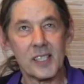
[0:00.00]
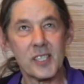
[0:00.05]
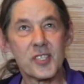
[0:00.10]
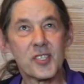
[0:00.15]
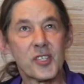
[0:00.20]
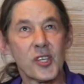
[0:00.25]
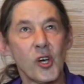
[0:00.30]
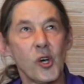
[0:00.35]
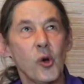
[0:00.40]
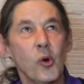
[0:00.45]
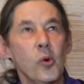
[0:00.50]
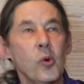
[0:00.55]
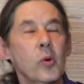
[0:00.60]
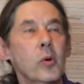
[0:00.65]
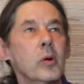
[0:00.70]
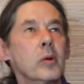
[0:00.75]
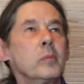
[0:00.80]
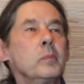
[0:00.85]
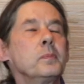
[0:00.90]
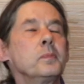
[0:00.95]

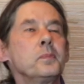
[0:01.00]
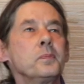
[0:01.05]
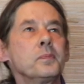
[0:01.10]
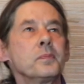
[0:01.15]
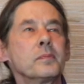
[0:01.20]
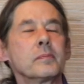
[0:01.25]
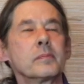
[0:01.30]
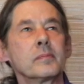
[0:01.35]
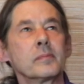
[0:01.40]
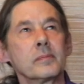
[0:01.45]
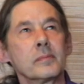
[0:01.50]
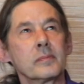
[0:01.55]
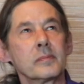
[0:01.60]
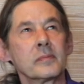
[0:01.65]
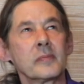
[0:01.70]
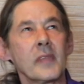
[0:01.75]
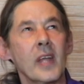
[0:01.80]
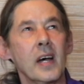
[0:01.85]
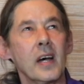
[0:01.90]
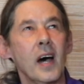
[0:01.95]
so,
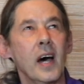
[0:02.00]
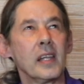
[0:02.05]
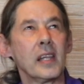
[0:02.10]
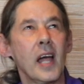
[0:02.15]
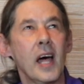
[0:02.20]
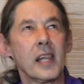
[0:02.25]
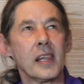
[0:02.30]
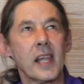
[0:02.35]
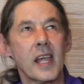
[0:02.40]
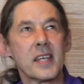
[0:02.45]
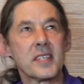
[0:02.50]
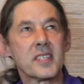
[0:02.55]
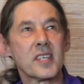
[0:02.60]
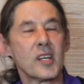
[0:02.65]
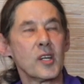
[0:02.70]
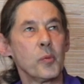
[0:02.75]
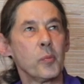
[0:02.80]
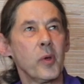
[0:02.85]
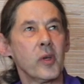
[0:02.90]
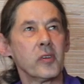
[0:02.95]
a lot less
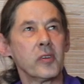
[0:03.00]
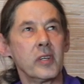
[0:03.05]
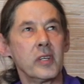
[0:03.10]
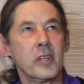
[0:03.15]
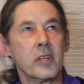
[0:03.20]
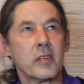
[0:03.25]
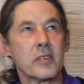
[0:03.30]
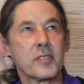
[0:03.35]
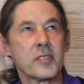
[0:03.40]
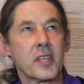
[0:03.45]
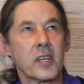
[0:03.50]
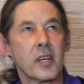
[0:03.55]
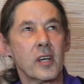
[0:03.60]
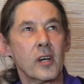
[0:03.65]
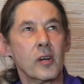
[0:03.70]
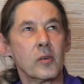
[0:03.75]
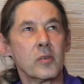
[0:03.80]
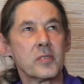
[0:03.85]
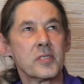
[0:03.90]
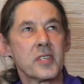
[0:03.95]
than a billion years
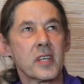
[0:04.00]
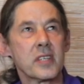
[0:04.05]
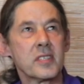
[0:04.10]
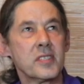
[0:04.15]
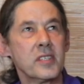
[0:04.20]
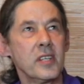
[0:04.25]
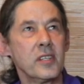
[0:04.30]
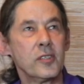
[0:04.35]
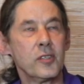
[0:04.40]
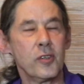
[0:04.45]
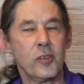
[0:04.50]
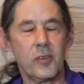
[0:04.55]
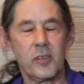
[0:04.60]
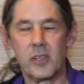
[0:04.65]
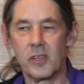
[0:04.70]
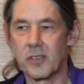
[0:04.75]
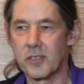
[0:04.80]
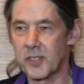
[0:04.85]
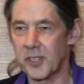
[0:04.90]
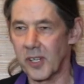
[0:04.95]
ago, 62
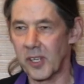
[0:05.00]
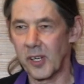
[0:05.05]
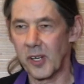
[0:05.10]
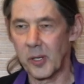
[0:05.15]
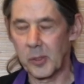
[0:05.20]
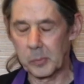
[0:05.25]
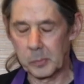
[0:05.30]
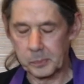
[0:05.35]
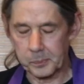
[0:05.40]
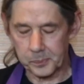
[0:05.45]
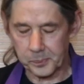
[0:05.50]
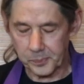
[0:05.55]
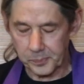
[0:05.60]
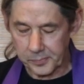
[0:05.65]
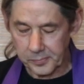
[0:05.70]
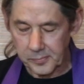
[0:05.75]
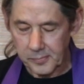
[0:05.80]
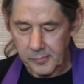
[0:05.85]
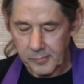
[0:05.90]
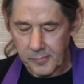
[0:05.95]
years ago,
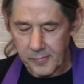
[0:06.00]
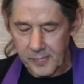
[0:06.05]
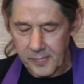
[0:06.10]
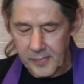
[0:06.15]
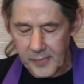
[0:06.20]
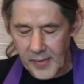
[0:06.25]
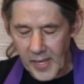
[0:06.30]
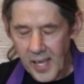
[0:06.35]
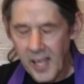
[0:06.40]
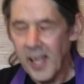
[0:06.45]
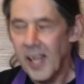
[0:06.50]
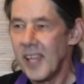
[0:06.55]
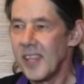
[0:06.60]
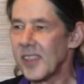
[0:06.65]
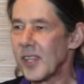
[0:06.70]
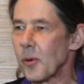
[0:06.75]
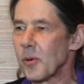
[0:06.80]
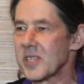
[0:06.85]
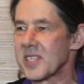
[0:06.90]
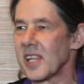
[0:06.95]

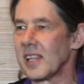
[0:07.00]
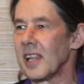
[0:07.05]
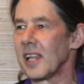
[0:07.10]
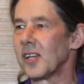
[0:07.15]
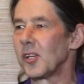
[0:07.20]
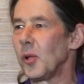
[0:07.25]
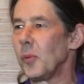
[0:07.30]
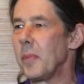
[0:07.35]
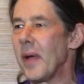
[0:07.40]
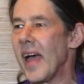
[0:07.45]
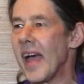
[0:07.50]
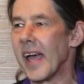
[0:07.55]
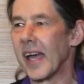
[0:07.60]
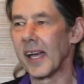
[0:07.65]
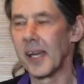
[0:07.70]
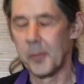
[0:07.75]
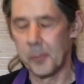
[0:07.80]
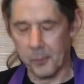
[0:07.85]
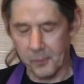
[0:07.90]
there was a little bang.